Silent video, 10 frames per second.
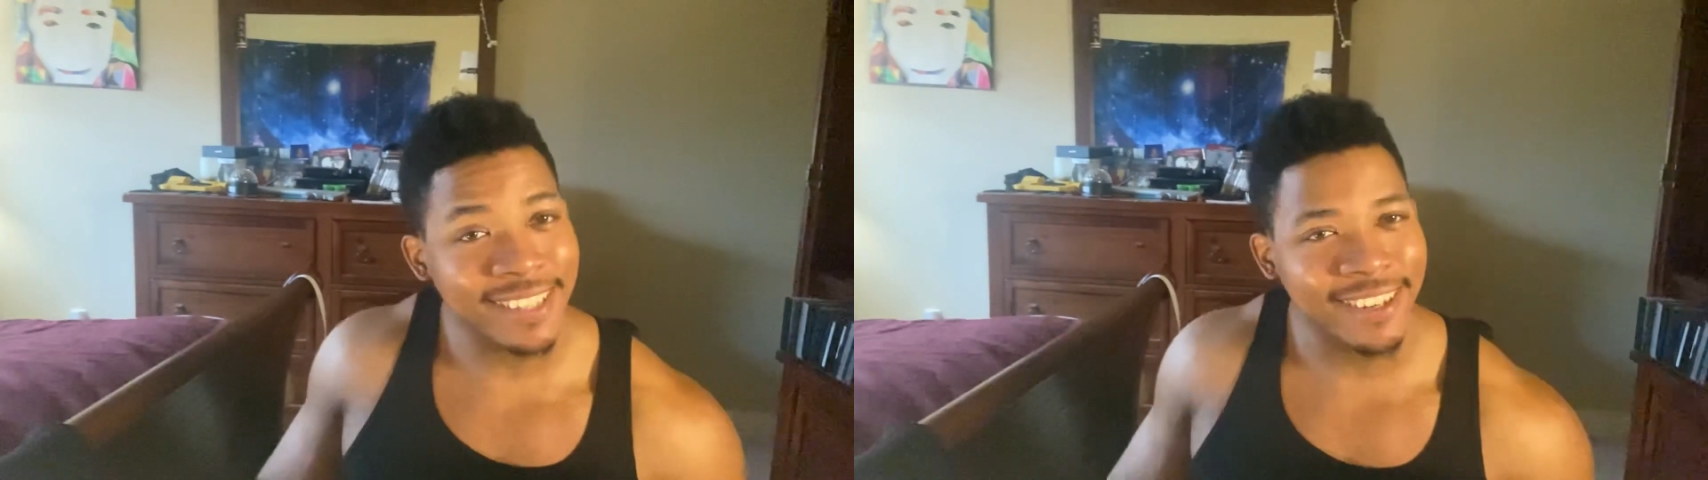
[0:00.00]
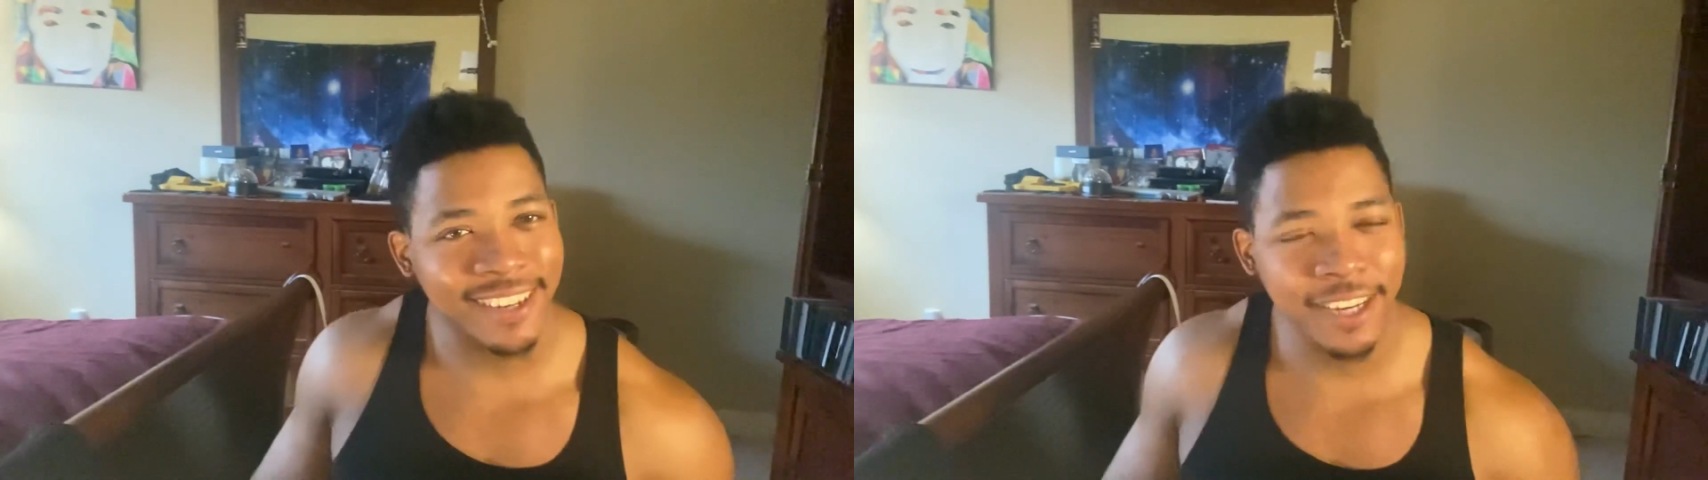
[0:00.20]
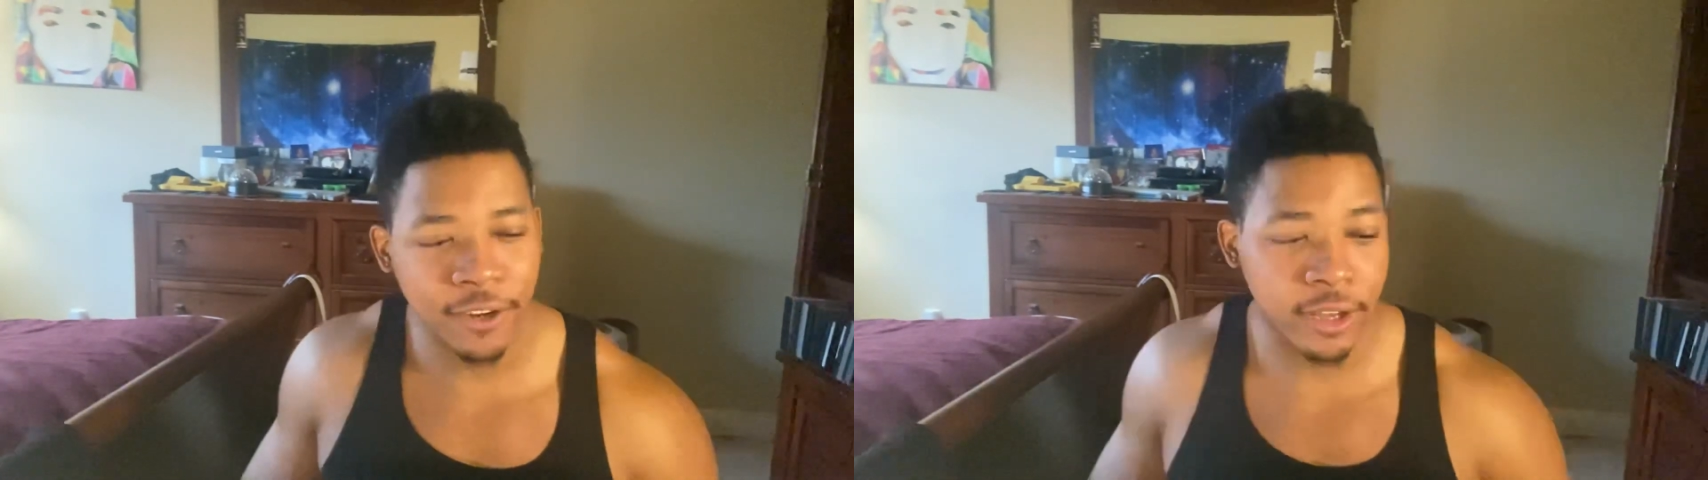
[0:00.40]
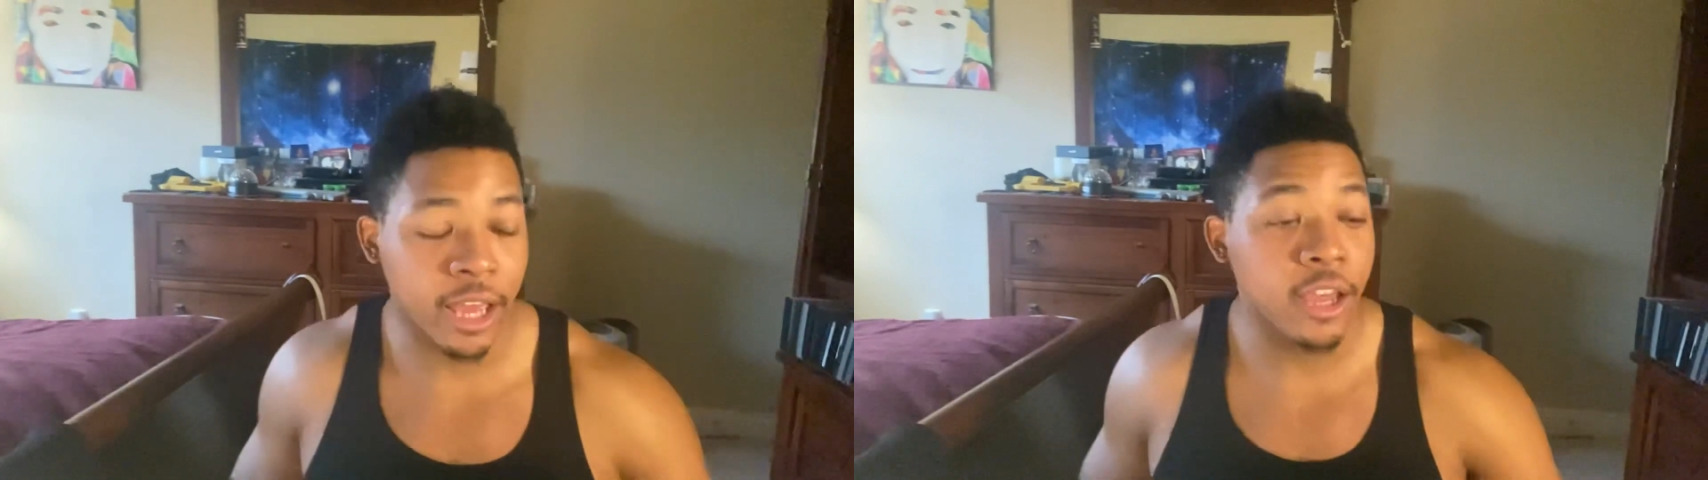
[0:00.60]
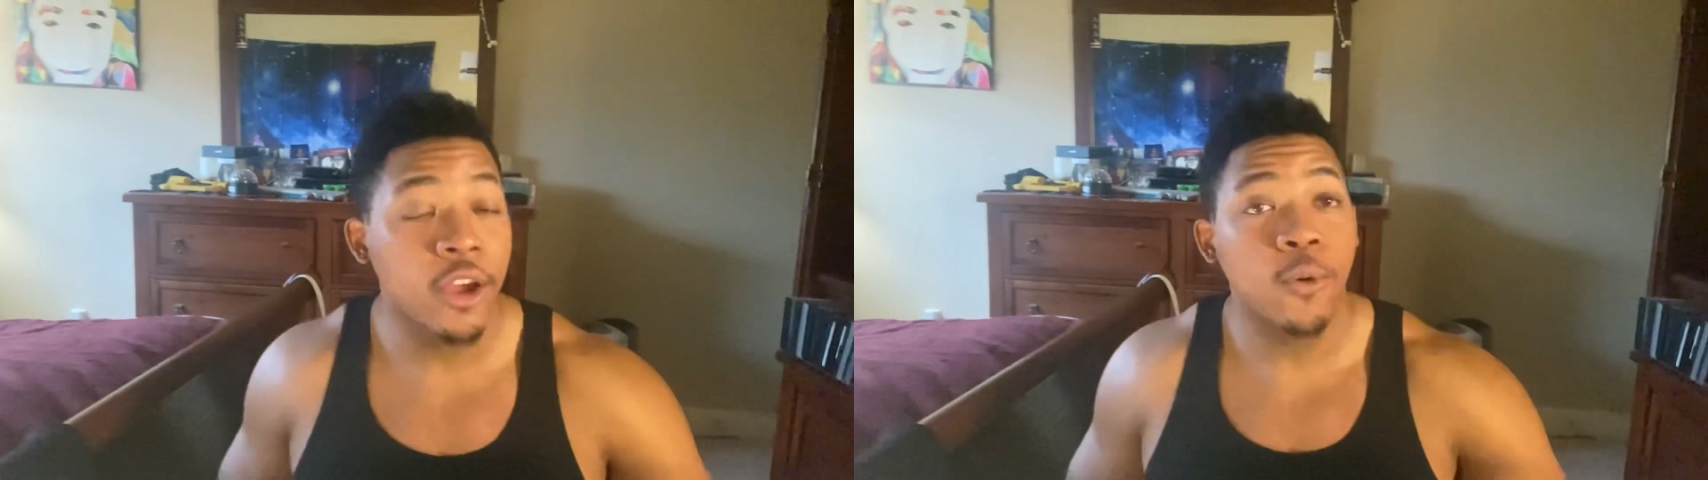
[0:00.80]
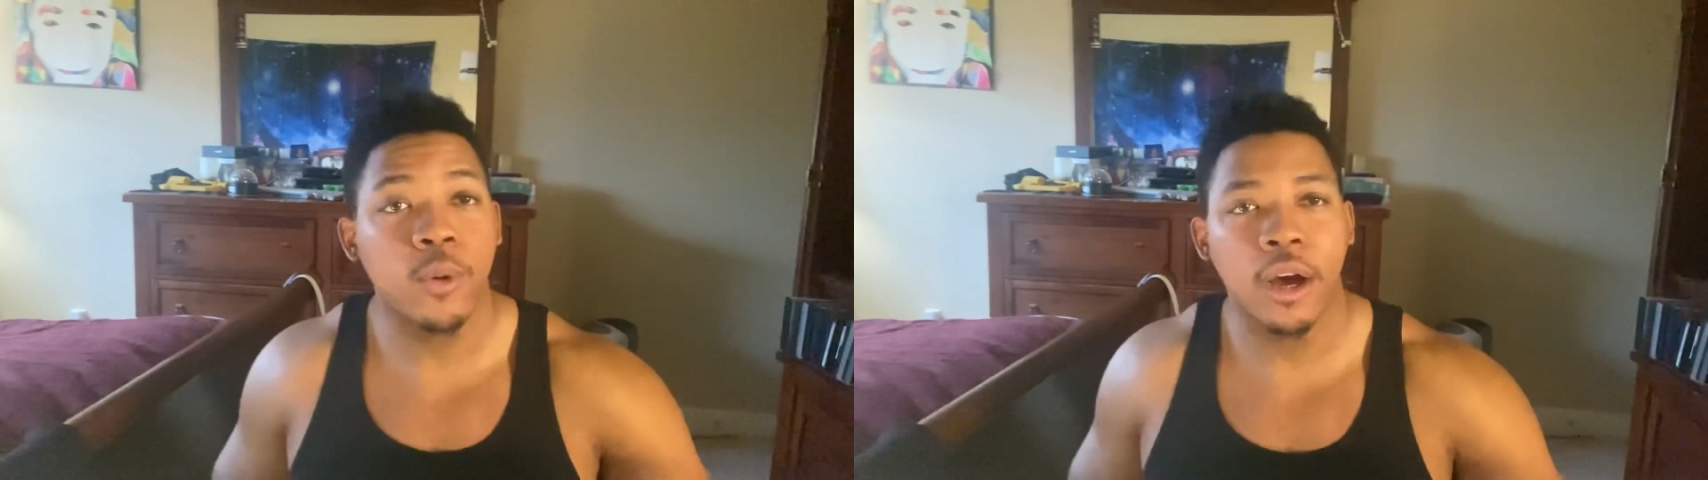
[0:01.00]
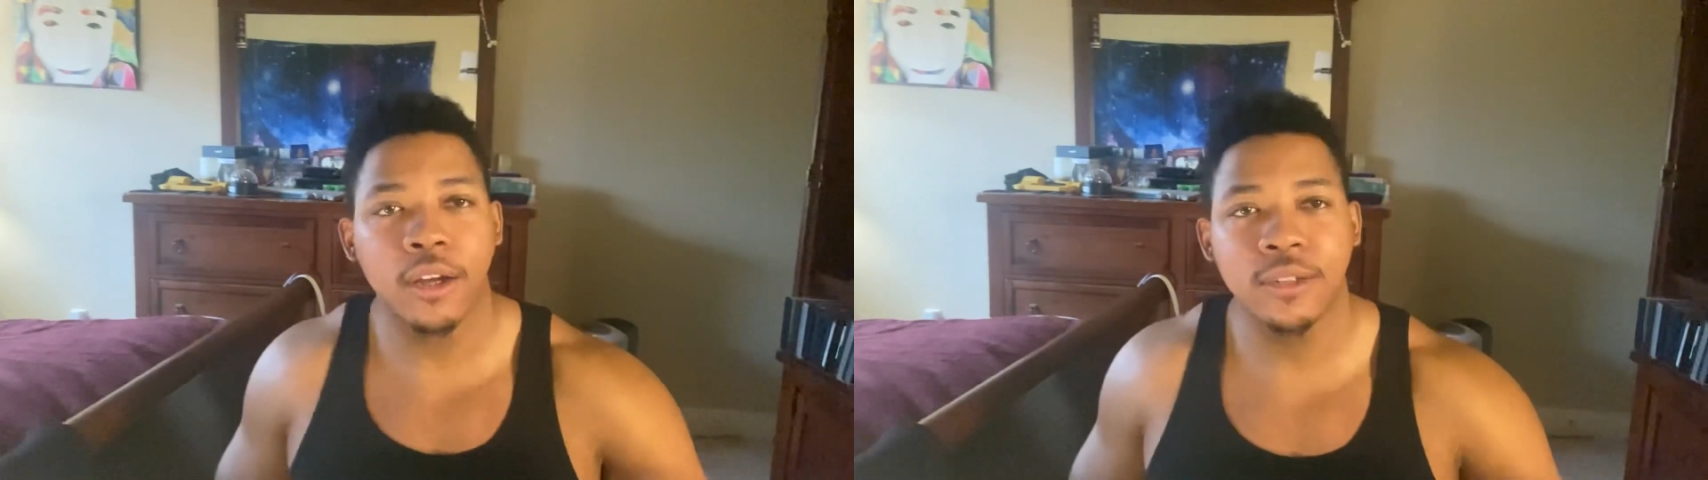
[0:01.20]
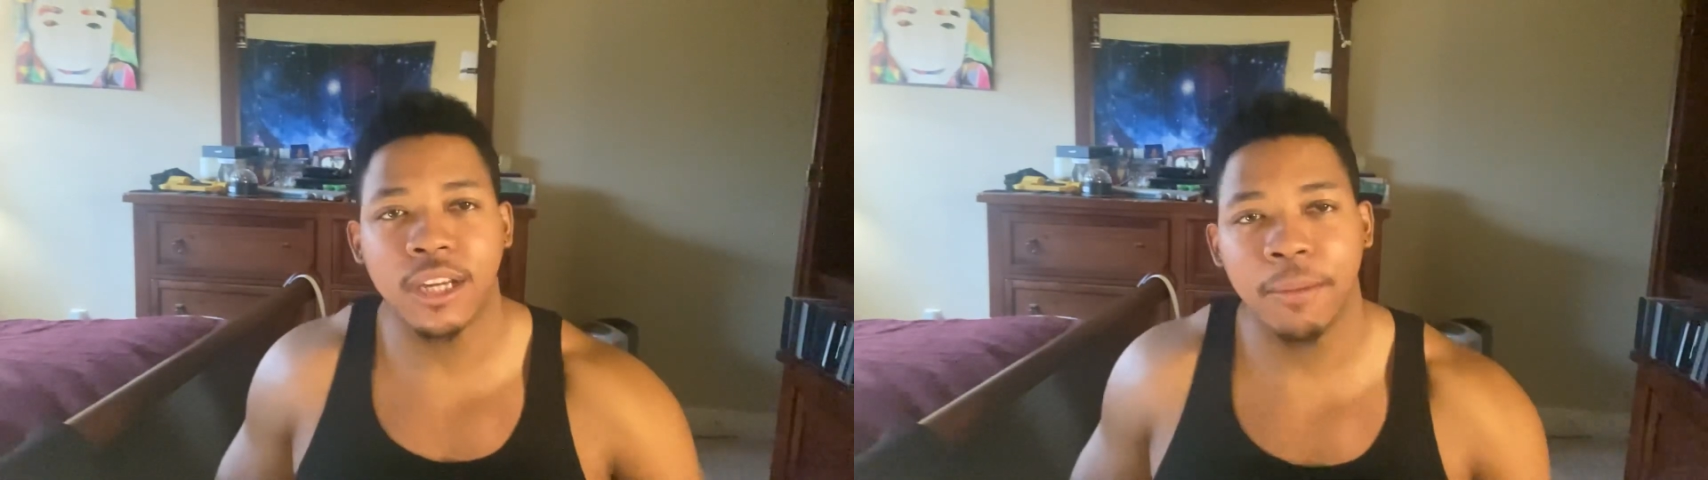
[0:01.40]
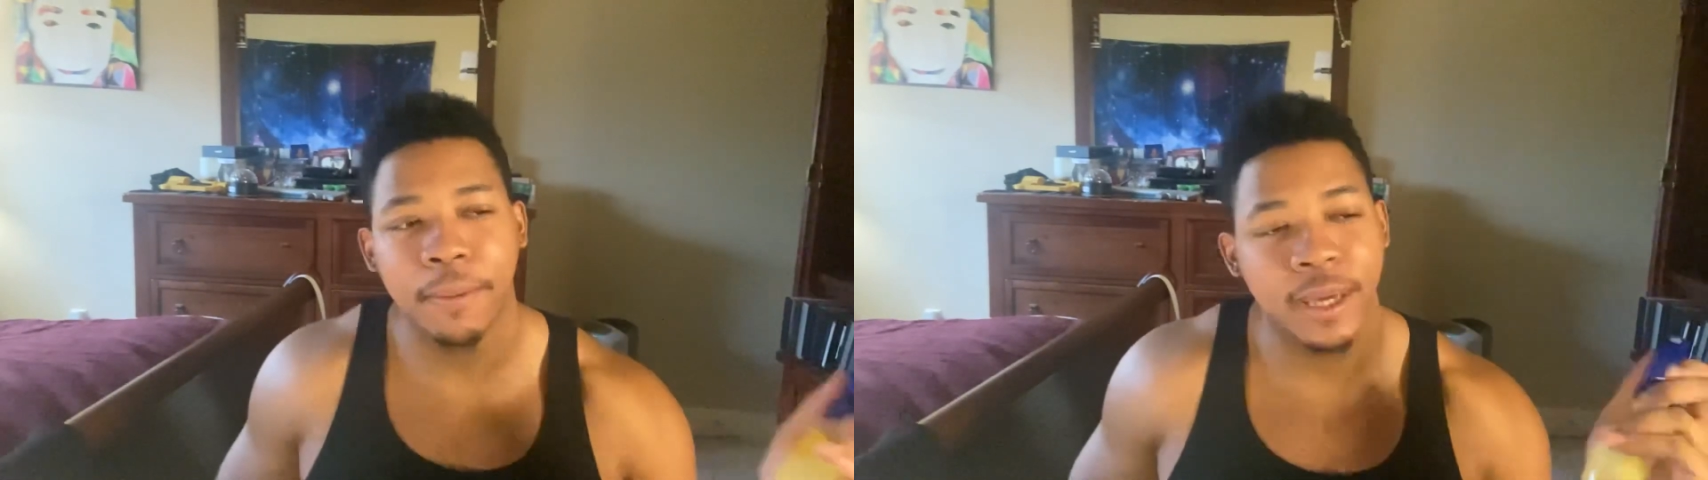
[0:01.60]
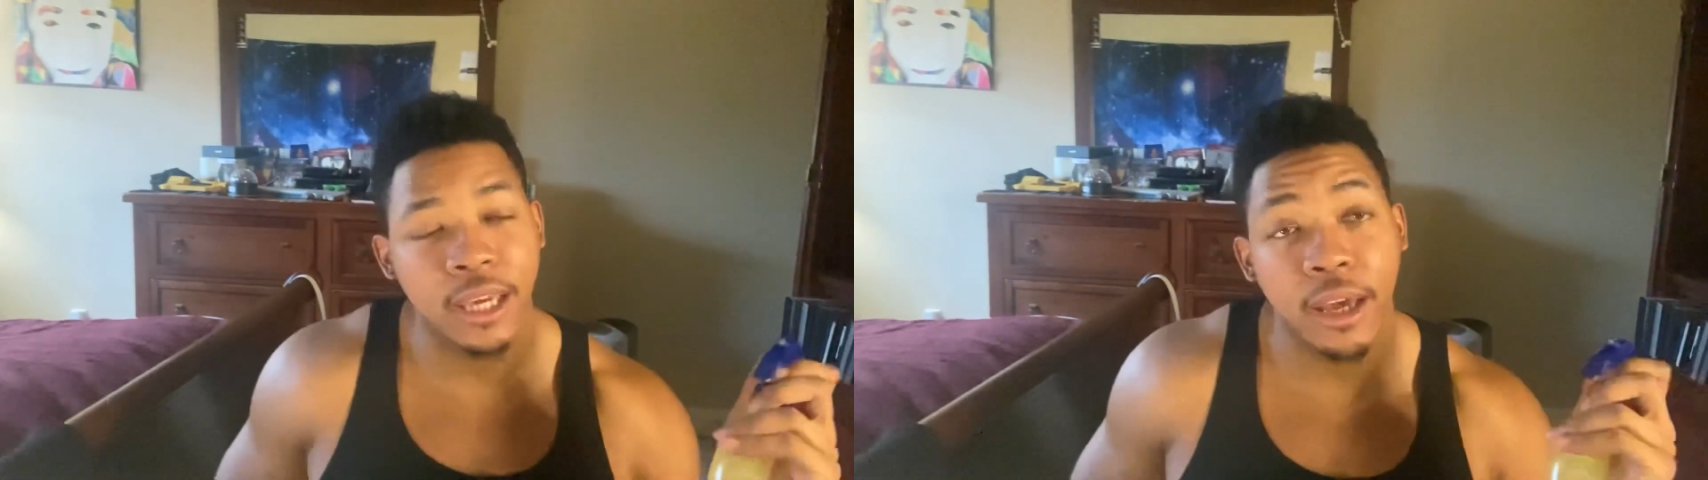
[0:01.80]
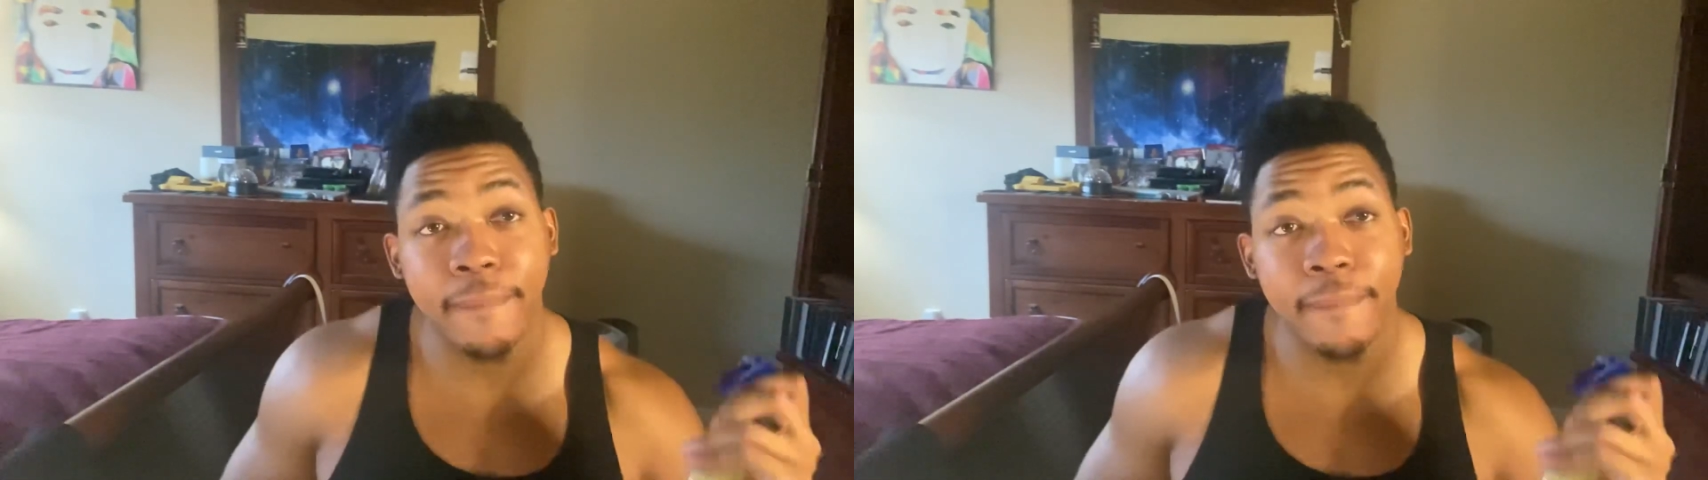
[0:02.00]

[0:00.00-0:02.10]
Okay, okay. We're also gonna be picking up my